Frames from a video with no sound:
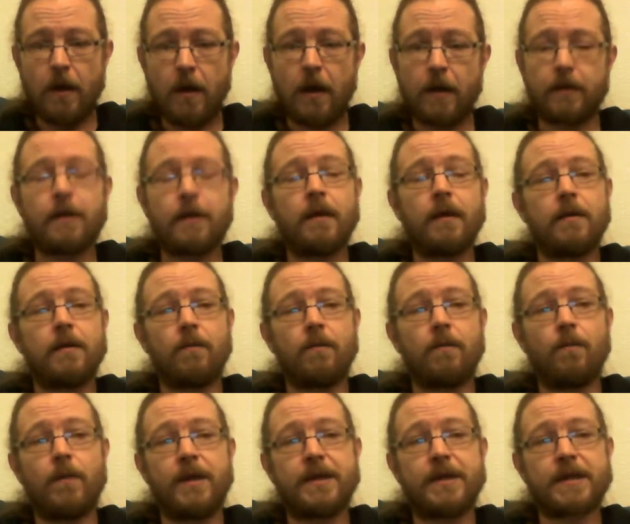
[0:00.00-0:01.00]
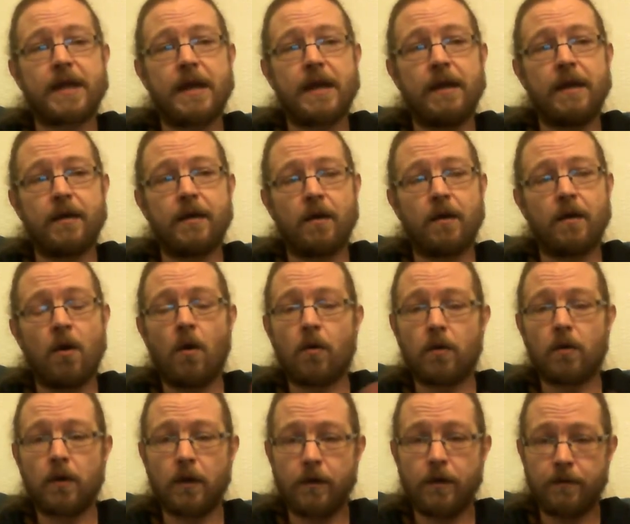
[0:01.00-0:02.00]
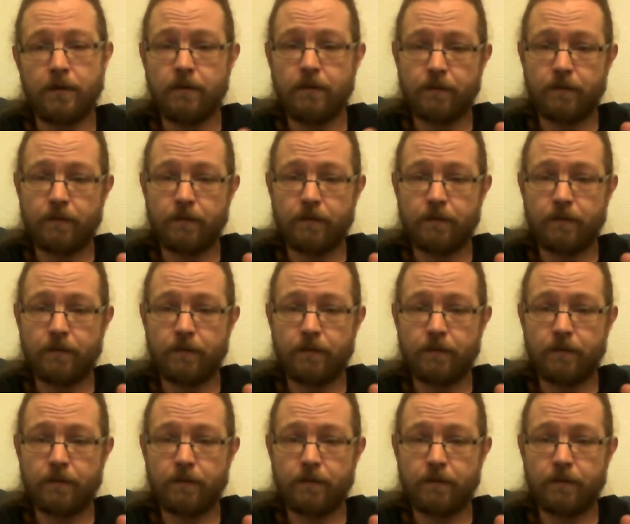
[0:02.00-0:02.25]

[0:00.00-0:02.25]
and then we'd take hot glue